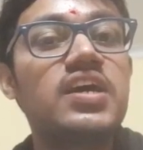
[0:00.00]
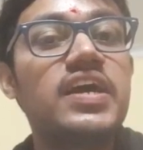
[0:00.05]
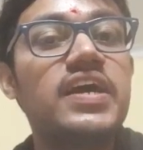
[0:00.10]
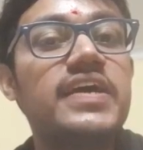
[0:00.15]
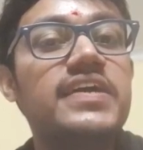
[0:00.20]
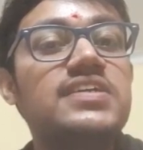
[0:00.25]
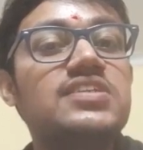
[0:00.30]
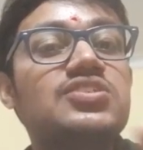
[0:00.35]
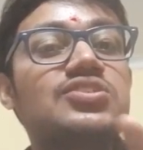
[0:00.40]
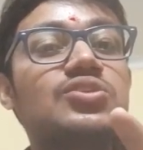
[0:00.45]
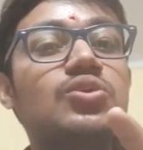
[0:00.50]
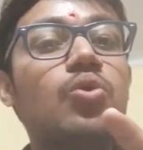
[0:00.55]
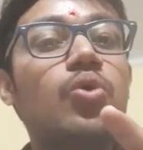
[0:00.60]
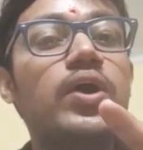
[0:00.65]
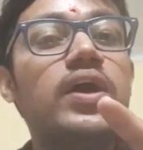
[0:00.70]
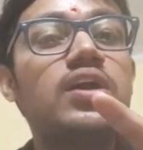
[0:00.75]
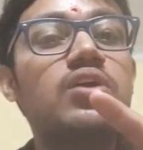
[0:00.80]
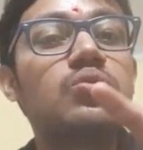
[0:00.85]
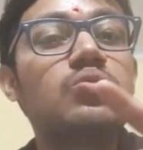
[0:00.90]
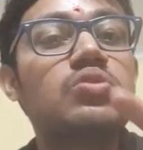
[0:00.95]
it's
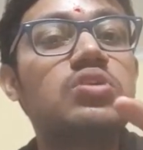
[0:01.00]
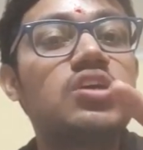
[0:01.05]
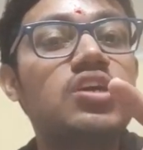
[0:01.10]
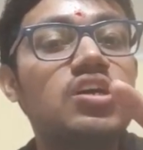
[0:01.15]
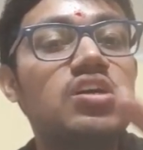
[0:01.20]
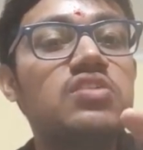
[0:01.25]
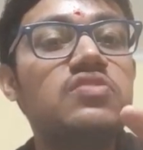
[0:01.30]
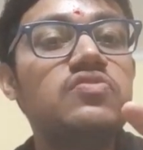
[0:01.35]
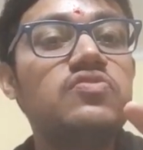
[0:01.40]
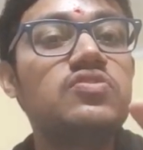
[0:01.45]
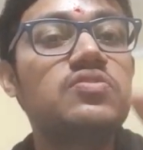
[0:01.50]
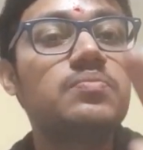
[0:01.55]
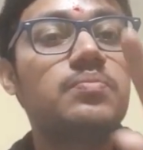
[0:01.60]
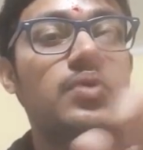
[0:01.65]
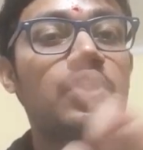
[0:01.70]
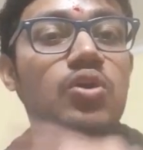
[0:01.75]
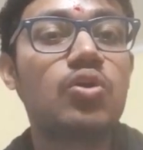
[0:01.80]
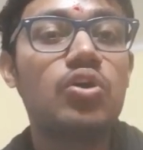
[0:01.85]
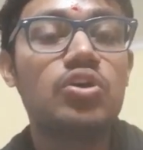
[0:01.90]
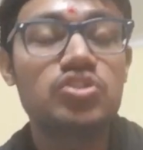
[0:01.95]
going to curve
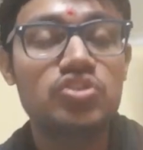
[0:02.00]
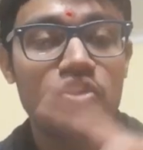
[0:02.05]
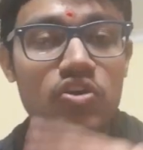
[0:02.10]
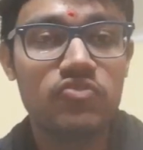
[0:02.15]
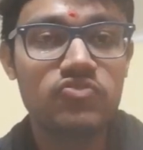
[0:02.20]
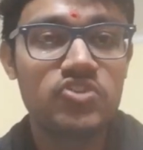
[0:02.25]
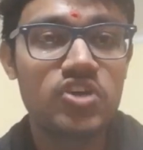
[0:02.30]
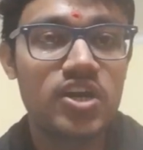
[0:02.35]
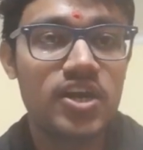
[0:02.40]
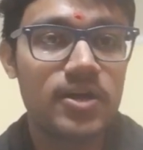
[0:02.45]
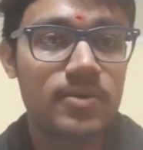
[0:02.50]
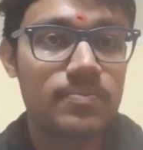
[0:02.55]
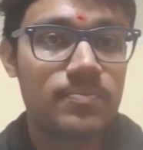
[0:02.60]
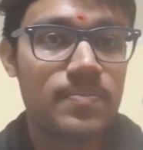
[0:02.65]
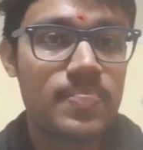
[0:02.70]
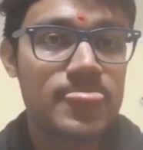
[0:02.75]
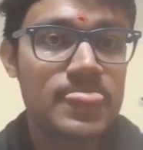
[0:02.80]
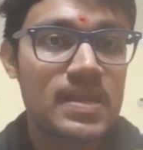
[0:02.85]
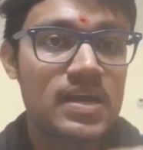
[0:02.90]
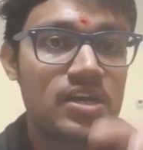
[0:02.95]
because of the dip.